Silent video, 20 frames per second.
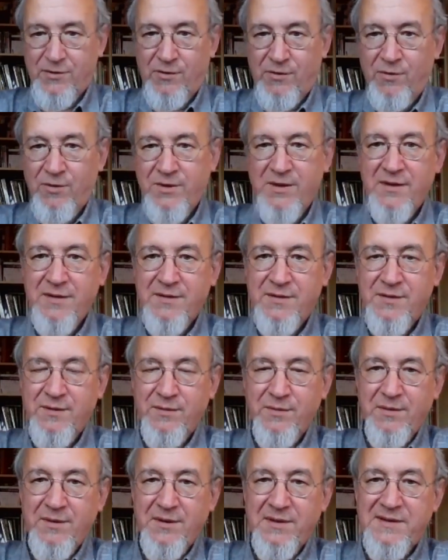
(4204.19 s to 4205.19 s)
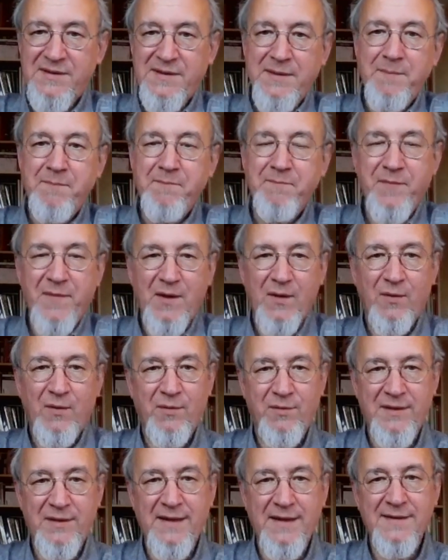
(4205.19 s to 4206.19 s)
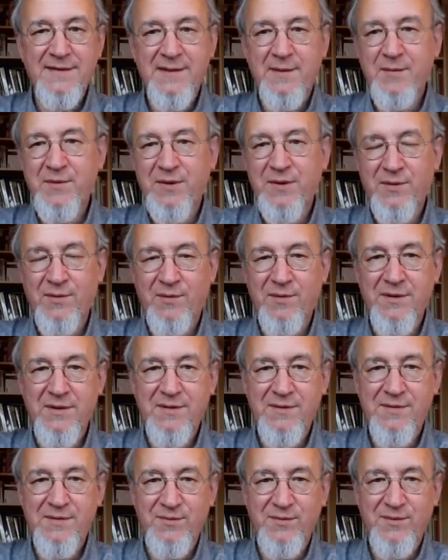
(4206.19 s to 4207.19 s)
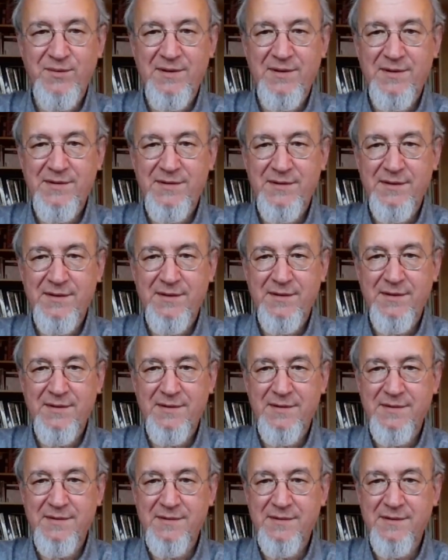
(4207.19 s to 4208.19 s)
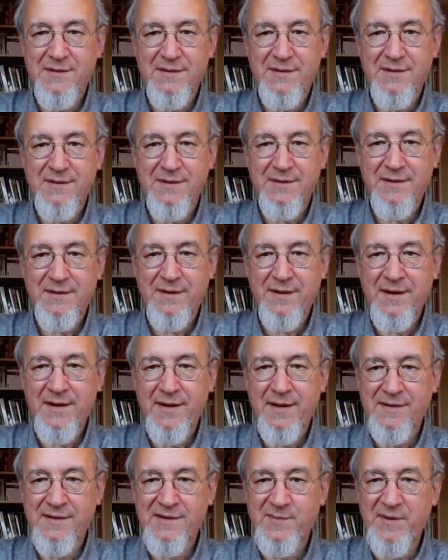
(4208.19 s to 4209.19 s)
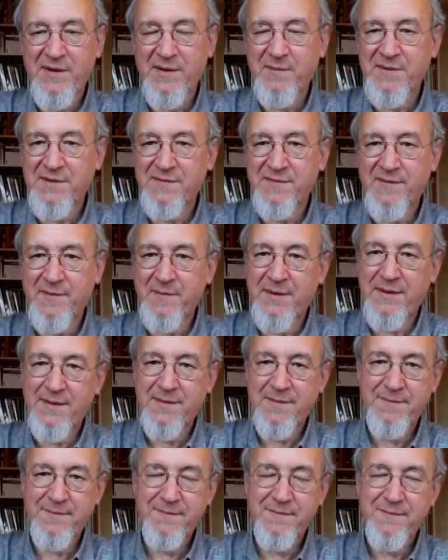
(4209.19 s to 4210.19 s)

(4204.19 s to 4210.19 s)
audience you do not see or tell something to audience you do not see. It is a rare experience for me.